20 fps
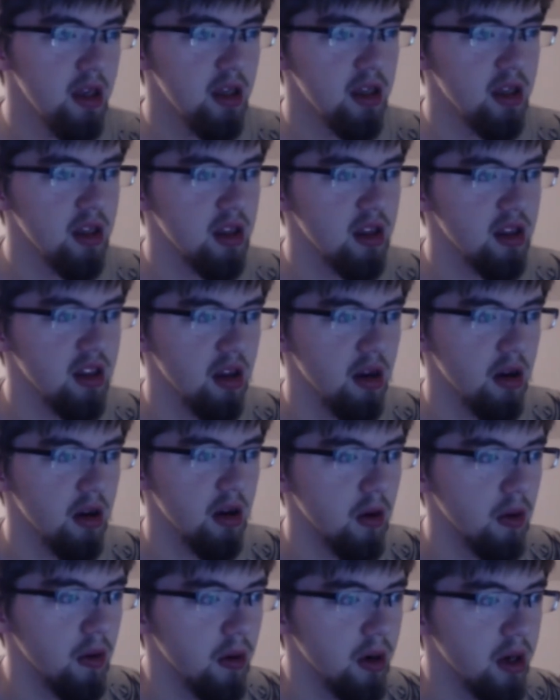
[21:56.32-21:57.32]

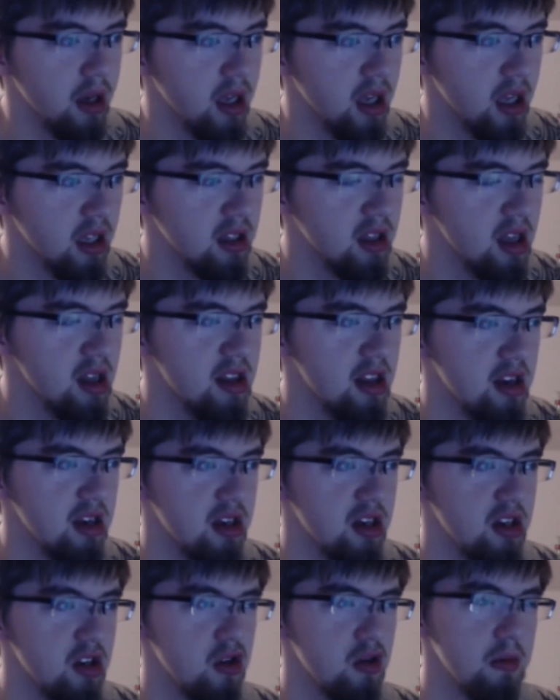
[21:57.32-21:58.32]
So it
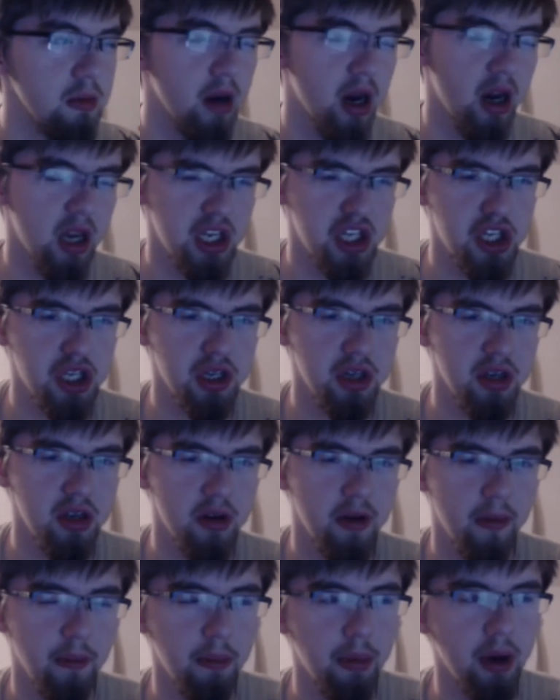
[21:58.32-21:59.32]
doesn't do much,
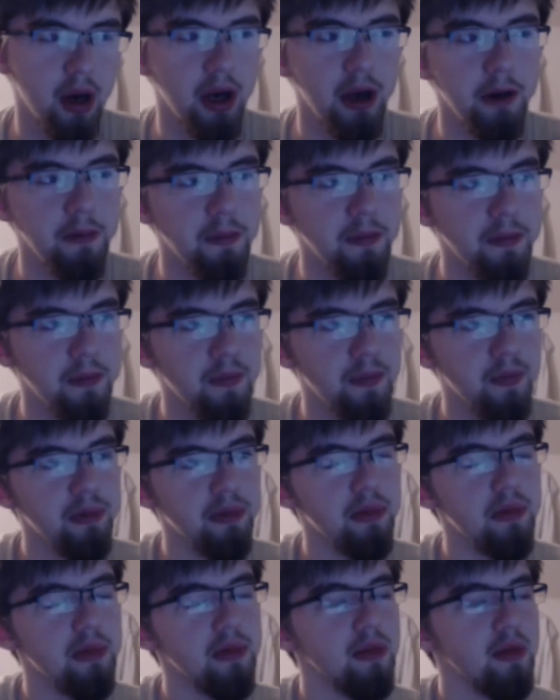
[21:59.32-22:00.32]
but
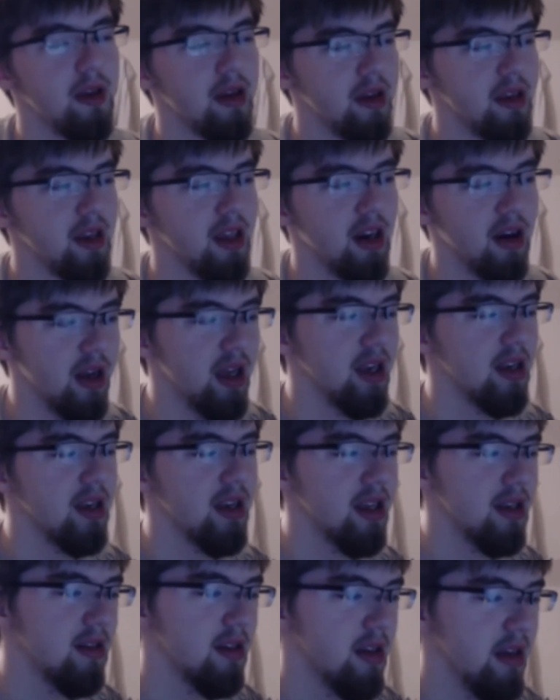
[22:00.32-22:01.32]

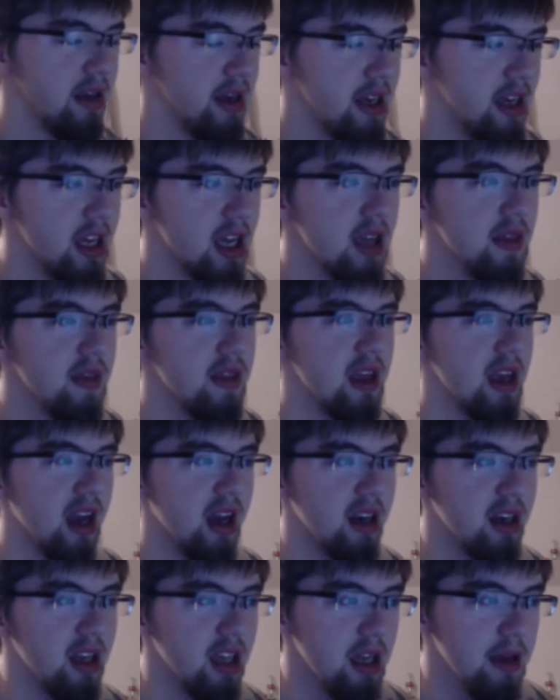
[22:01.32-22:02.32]
it in the
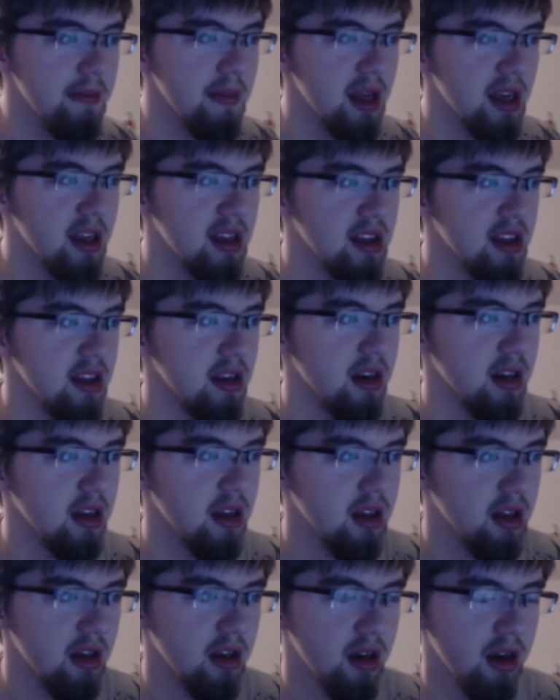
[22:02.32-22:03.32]
end, it makes it
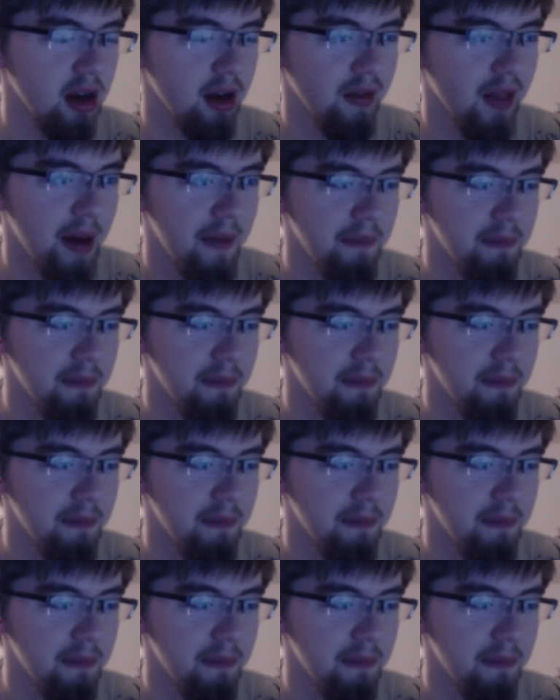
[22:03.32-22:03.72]
a lot